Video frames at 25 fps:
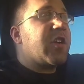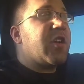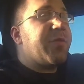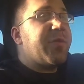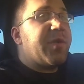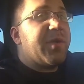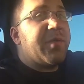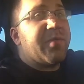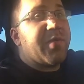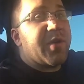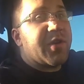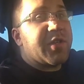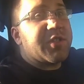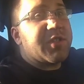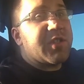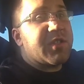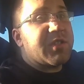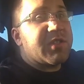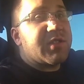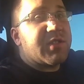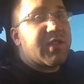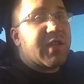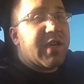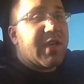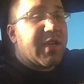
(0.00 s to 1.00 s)
have been
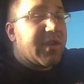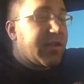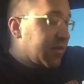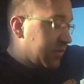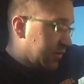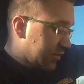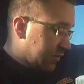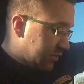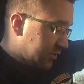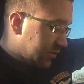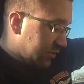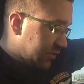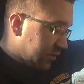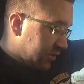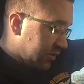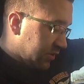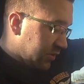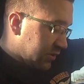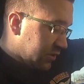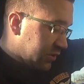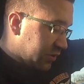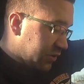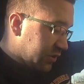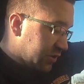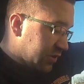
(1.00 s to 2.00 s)
purchased at
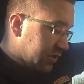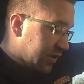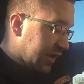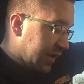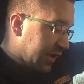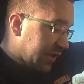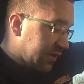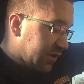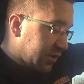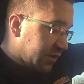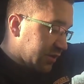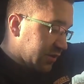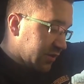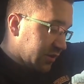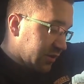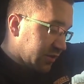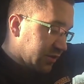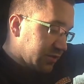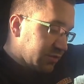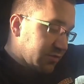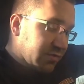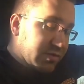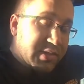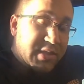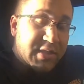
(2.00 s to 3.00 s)
just a hair
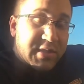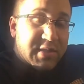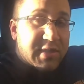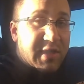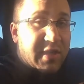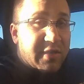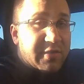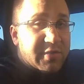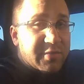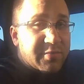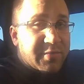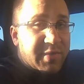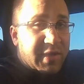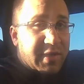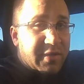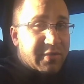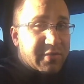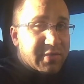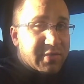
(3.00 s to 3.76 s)
under 6,000 pounds.